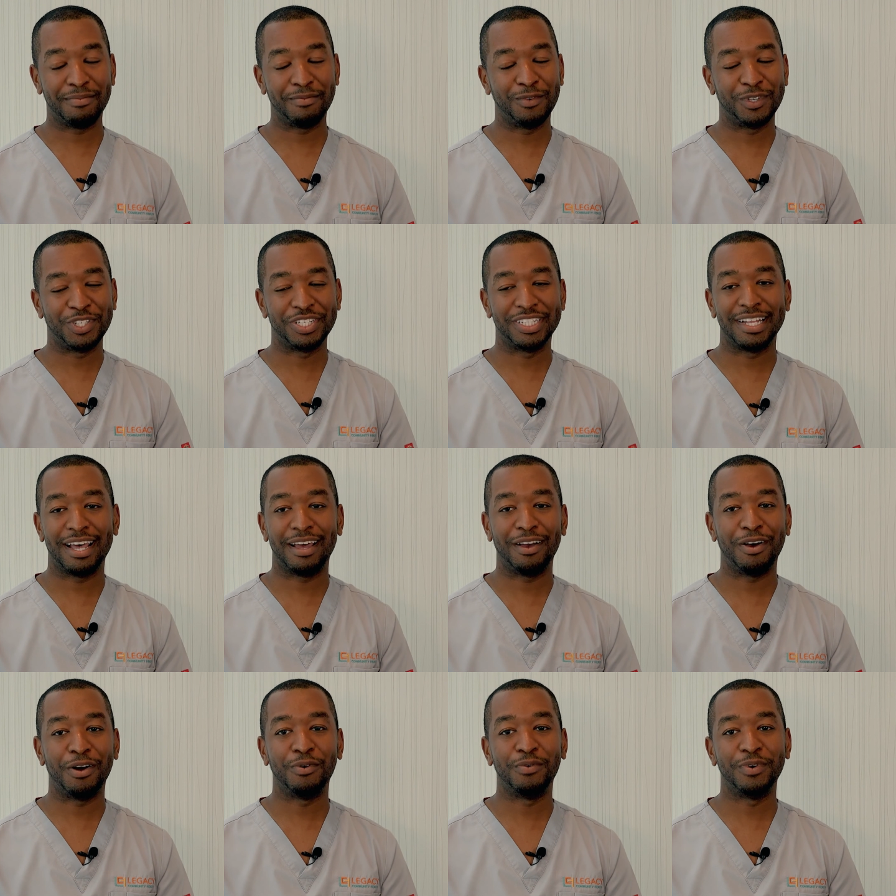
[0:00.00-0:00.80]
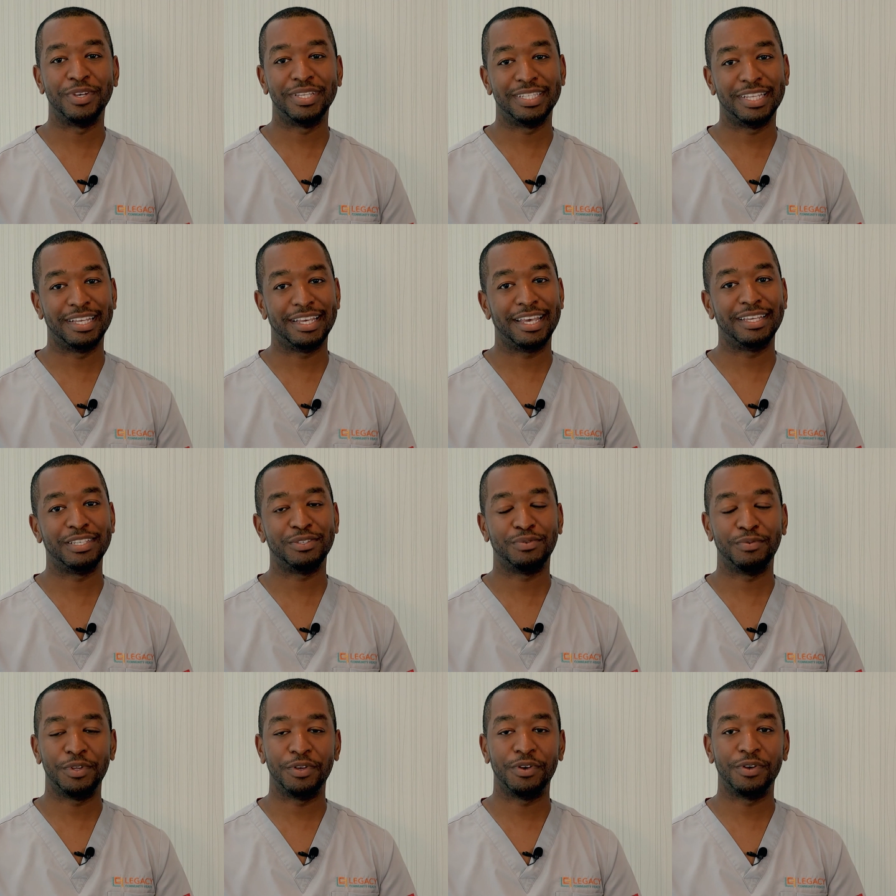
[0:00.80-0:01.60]
which is not always the
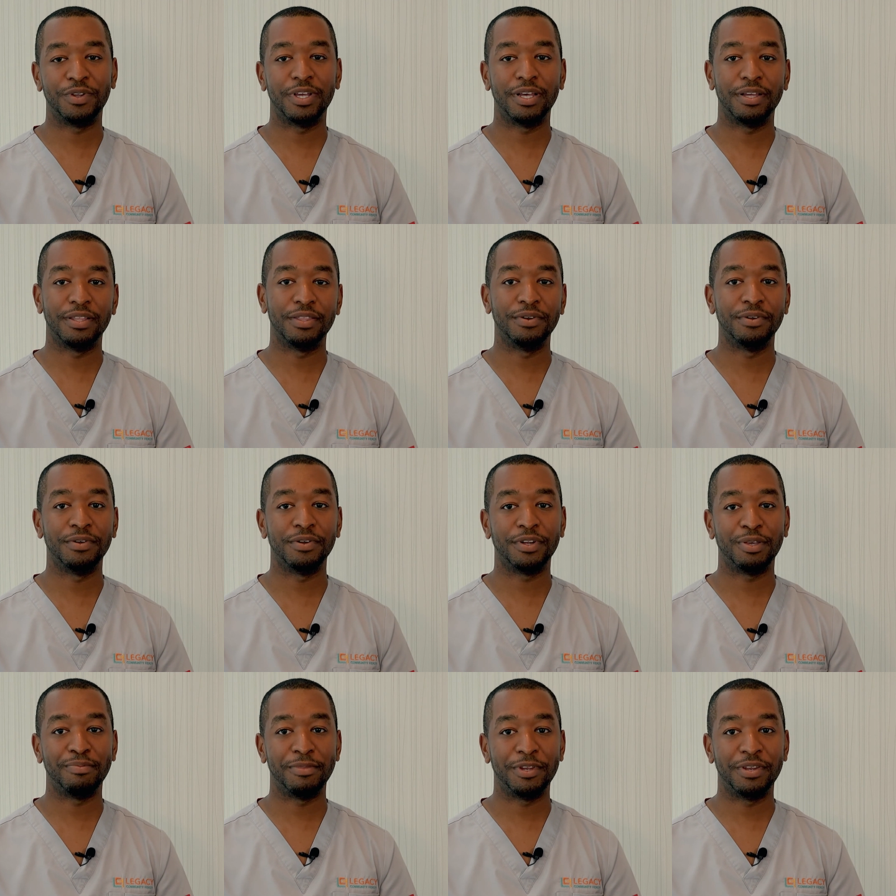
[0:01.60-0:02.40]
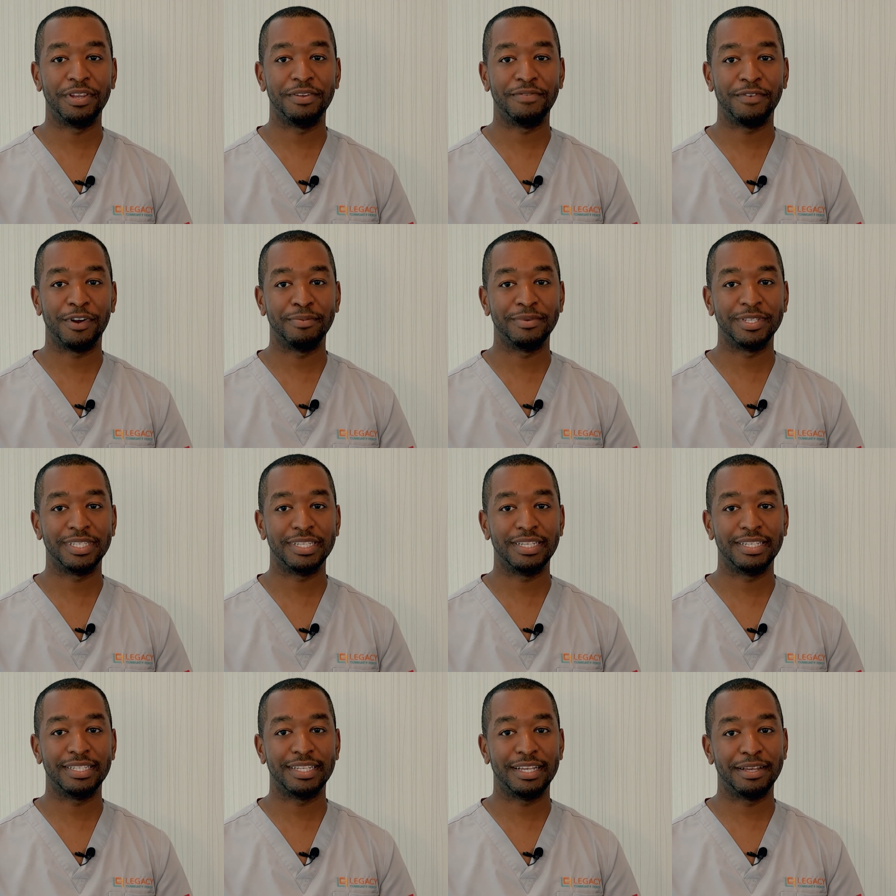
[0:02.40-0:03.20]
case when you go to other community
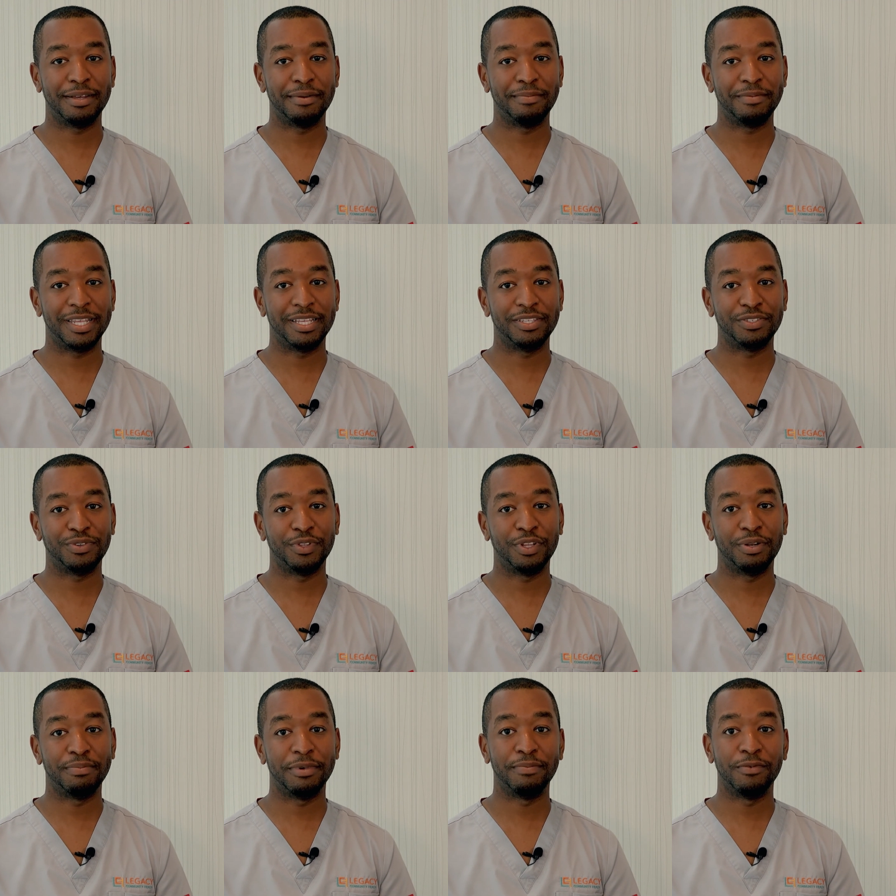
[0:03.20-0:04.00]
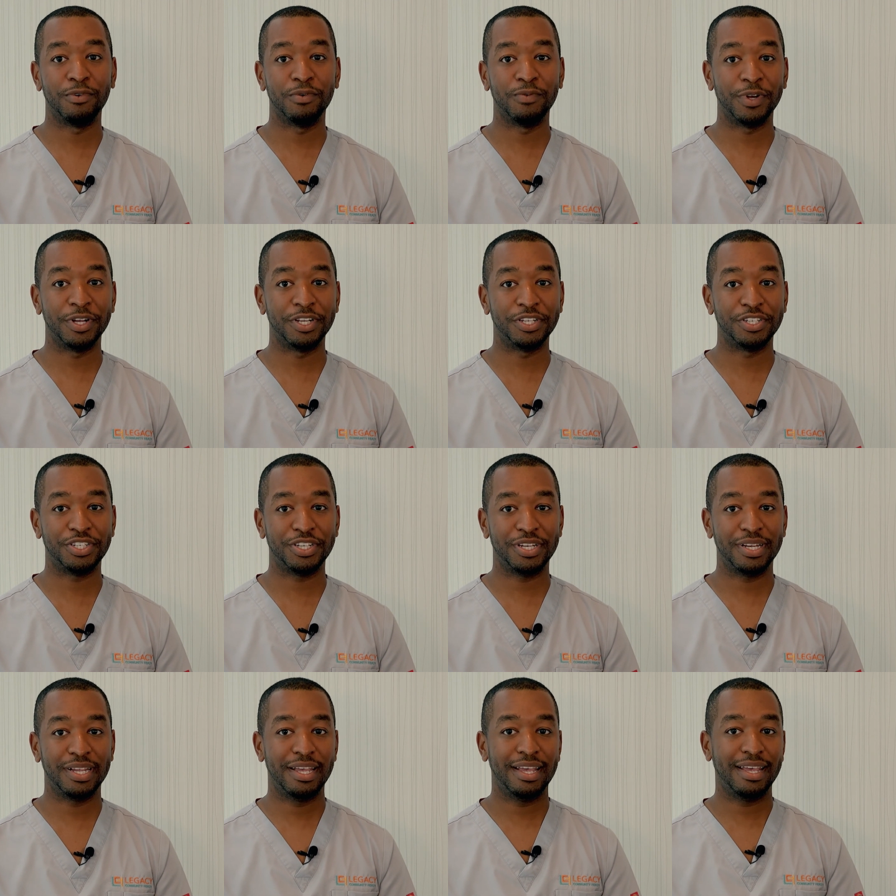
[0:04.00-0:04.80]
pharmacies. Things are a little bit more rushed.